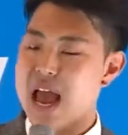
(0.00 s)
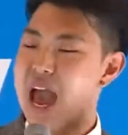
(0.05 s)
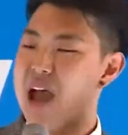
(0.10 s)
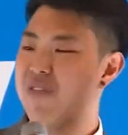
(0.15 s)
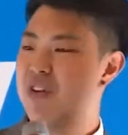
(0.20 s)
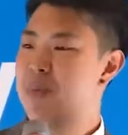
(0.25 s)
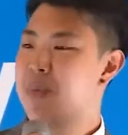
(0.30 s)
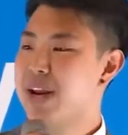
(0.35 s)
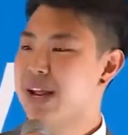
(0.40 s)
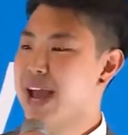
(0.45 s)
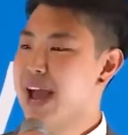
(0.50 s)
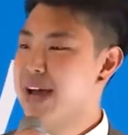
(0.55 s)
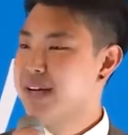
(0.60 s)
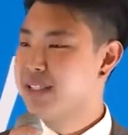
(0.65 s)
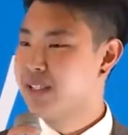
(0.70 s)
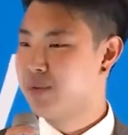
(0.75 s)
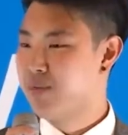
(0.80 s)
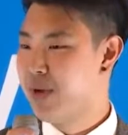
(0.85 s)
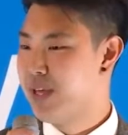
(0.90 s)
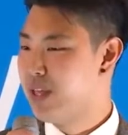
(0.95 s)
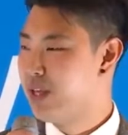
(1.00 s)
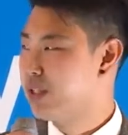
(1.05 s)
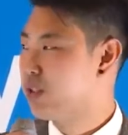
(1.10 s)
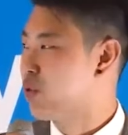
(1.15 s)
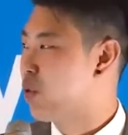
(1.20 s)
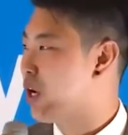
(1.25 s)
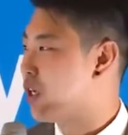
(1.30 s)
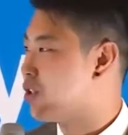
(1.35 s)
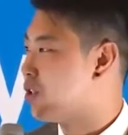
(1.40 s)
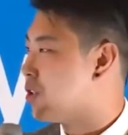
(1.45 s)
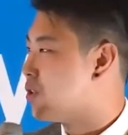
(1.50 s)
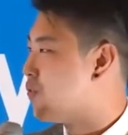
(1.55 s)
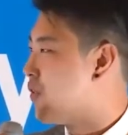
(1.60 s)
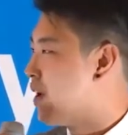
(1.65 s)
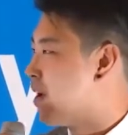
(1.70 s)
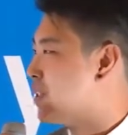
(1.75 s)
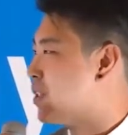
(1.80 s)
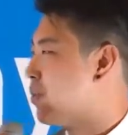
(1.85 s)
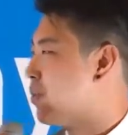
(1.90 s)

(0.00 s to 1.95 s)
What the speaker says: Everybody asks me this question. It's very